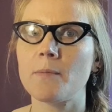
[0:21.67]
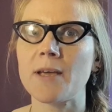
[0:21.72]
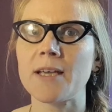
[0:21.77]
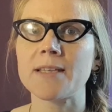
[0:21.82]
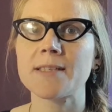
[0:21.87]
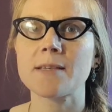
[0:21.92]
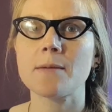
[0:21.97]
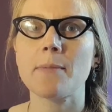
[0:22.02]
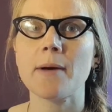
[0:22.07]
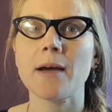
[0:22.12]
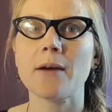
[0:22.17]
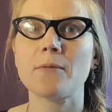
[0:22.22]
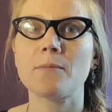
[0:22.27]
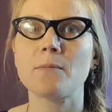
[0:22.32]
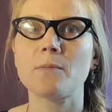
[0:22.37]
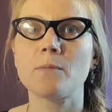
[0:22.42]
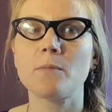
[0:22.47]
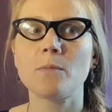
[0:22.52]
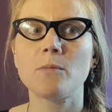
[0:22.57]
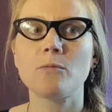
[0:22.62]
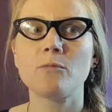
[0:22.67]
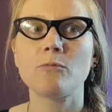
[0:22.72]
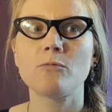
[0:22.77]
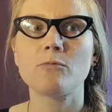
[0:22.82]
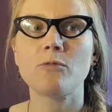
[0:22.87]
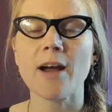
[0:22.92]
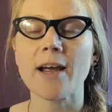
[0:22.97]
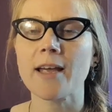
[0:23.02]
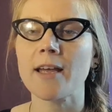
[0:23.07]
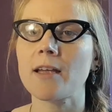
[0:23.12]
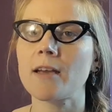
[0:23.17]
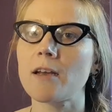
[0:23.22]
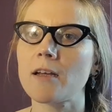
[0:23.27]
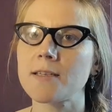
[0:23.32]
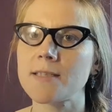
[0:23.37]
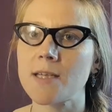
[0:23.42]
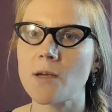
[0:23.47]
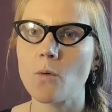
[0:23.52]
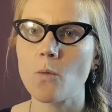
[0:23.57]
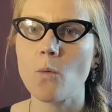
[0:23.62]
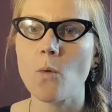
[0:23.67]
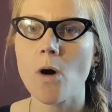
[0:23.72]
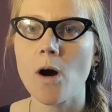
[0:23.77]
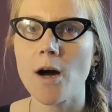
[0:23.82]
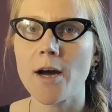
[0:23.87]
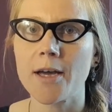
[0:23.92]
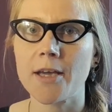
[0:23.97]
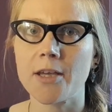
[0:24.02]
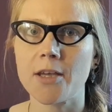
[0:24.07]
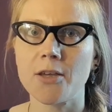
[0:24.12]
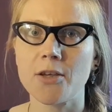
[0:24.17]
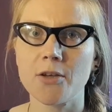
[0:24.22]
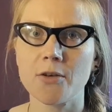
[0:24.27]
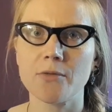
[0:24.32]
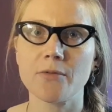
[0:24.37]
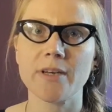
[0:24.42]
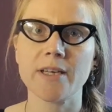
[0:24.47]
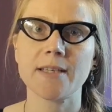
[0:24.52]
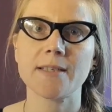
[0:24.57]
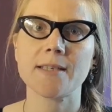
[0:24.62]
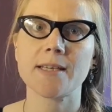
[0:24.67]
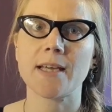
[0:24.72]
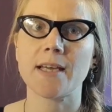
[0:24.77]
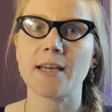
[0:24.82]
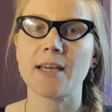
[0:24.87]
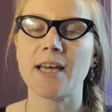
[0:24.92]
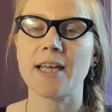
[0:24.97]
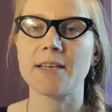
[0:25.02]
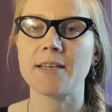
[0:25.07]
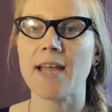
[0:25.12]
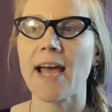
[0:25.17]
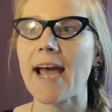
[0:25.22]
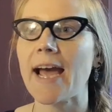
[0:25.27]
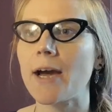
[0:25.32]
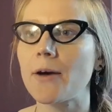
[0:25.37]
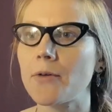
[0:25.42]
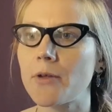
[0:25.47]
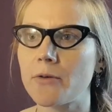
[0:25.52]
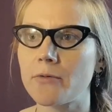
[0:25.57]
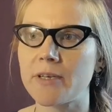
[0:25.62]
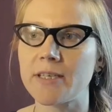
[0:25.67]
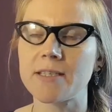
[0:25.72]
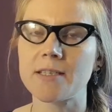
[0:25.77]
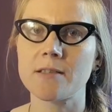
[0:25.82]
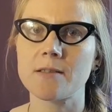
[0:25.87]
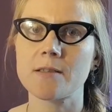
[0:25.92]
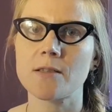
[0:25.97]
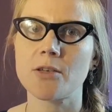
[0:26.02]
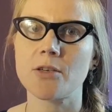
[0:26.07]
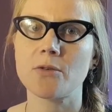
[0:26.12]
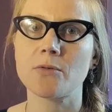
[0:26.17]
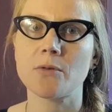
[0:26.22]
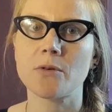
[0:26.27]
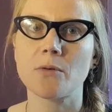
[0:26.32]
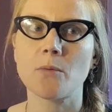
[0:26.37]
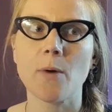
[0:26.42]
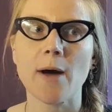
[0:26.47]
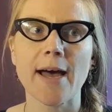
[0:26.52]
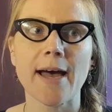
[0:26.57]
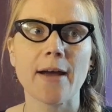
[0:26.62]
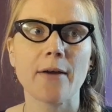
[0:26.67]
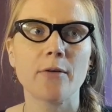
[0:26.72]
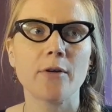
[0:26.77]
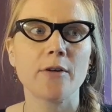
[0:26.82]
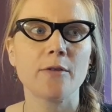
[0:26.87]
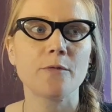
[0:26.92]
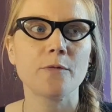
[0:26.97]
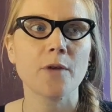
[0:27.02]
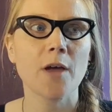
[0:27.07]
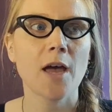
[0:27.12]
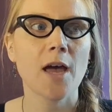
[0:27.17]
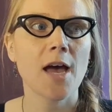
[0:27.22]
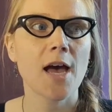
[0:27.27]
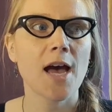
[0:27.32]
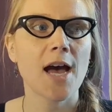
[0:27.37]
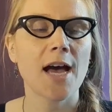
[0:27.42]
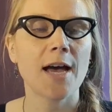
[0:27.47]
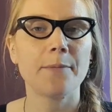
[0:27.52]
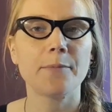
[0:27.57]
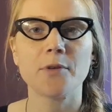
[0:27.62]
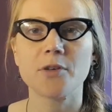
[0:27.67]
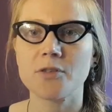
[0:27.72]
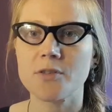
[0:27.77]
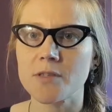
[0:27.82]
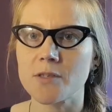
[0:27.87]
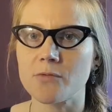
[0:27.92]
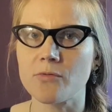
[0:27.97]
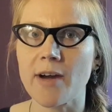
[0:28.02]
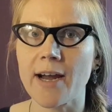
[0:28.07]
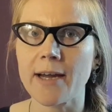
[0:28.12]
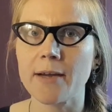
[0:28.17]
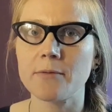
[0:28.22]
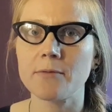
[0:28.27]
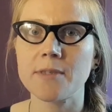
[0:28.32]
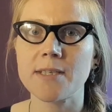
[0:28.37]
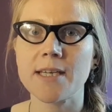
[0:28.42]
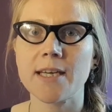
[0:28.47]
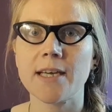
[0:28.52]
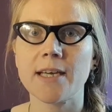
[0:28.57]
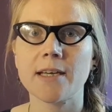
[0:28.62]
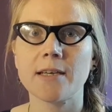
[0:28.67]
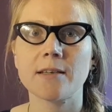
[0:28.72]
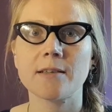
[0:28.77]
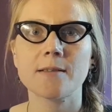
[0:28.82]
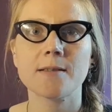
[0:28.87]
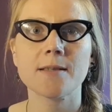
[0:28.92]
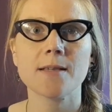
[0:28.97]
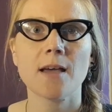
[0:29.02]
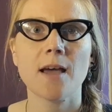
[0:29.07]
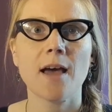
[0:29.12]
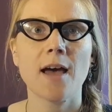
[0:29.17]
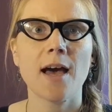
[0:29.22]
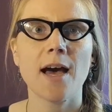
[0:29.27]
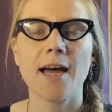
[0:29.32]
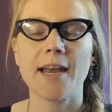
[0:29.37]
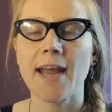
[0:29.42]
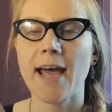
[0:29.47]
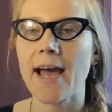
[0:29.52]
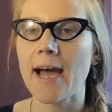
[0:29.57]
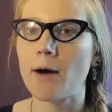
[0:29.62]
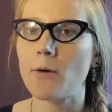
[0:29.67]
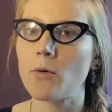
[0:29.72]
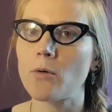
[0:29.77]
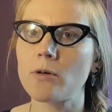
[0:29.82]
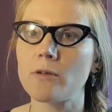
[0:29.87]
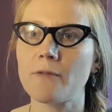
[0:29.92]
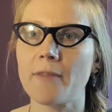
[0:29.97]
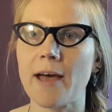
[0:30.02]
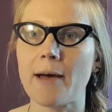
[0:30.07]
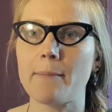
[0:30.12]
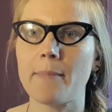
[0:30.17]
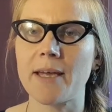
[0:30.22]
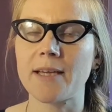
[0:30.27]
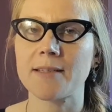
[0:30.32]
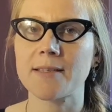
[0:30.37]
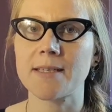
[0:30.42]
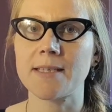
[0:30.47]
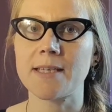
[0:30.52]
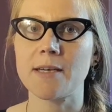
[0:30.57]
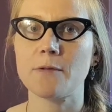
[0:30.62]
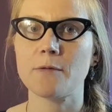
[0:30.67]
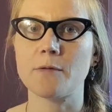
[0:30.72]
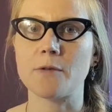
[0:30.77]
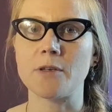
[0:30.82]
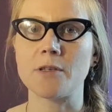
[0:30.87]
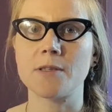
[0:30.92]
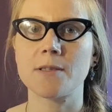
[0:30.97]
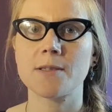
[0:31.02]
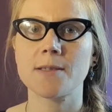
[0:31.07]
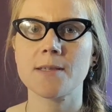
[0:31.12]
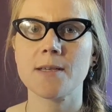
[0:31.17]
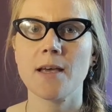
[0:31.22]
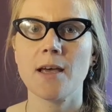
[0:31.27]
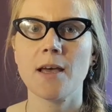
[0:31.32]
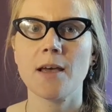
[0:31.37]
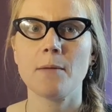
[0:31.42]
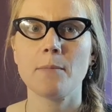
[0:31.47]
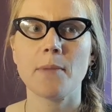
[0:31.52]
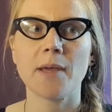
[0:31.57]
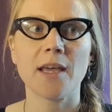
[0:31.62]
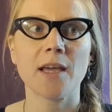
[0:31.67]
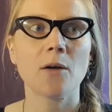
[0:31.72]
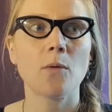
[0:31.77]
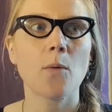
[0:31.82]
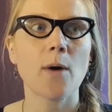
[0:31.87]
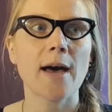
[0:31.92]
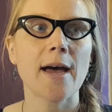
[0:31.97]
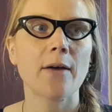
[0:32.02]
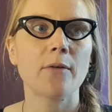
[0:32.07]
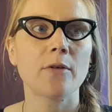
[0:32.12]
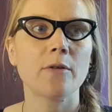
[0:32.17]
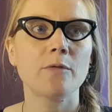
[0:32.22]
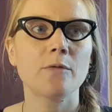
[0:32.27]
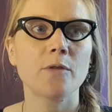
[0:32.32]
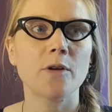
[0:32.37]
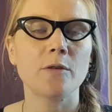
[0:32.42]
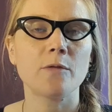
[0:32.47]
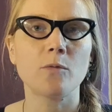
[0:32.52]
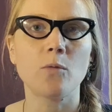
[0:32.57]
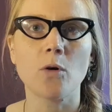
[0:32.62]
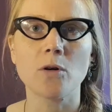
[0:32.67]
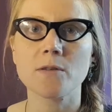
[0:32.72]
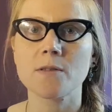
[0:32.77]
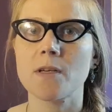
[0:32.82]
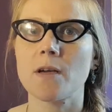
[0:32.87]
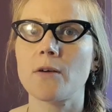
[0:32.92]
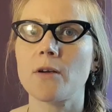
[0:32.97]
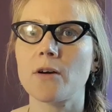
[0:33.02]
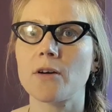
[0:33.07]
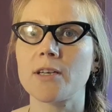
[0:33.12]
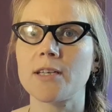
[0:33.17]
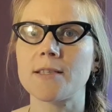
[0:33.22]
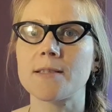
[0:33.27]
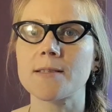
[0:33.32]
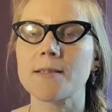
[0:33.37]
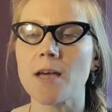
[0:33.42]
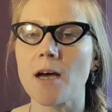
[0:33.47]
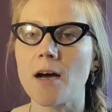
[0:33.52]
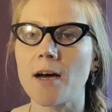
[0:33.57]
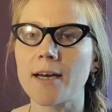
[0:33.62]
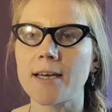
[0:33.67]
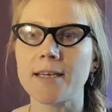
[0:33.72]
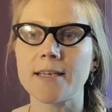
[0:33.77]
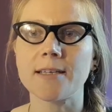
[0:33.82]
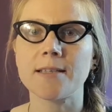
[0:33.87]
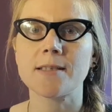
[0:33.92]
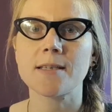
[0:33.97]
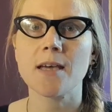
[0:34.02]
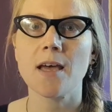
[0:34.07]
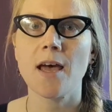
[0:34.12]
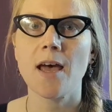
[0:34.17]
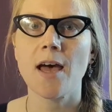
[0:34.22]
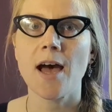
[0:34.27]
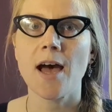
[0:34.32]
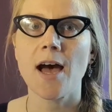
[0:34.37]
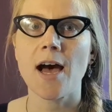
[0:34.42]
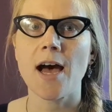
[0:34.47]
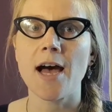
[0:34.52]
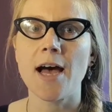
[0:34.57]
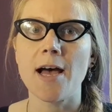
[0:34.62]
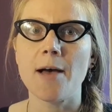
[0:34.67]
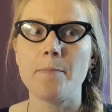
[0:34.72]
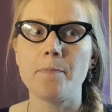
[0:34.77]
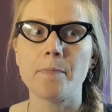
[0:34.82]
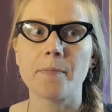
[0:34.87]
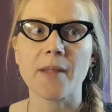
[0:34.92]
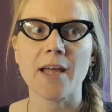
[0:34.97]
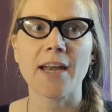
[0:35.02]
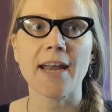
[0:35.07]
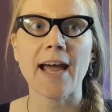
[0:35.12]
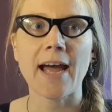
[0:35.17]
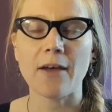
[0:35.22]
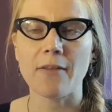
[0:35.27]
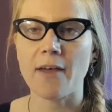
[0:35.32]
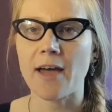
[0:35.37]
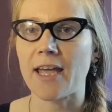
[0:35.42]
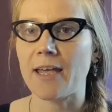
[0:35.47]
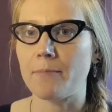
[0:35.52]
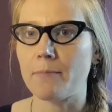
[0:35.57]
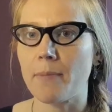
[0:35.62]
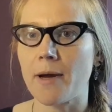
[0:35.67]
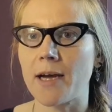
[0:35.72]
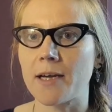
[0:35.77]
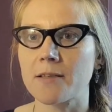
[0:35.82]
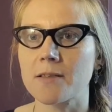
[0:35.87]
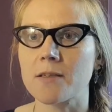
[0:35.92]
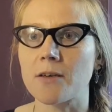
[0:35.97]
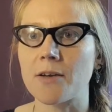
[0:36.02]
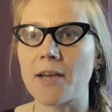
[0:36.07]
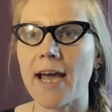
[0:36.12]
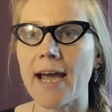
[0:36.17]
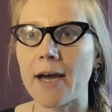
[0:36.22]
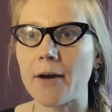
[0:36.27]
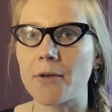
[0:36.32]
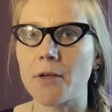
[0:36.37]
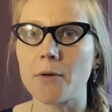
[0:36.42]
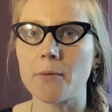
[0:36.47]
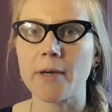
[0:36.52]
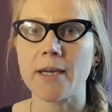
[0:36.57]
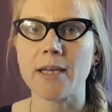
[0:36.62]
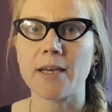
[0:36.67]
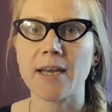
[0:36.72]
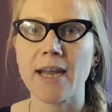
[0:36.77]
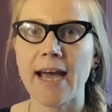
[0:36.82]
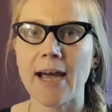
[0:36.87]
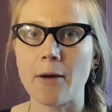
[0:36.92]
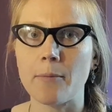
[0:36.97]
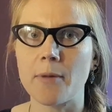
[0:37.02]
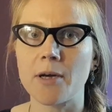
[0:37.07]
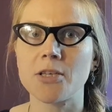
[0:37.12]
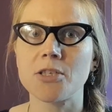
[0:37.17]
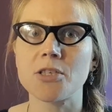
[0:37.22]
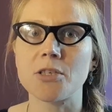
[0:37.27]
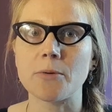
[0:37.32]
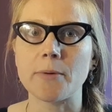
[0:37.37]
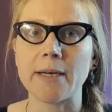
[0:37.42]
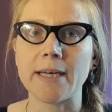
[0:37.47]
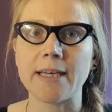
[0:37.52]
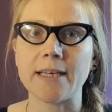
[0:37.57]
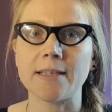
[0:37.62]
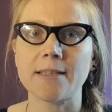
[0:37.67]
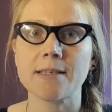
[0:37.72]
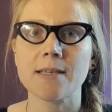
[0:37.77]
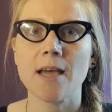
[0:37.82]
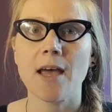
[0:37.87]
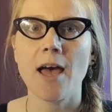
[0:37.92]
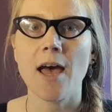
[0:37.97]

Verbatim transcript: it's about recognizing why you're eating and how you're eating so you're aware of um, your surroundings, and how all of that makes a difference. Being aware of, of what's going on inside um, and how that impacts on how you eat and how much you eat.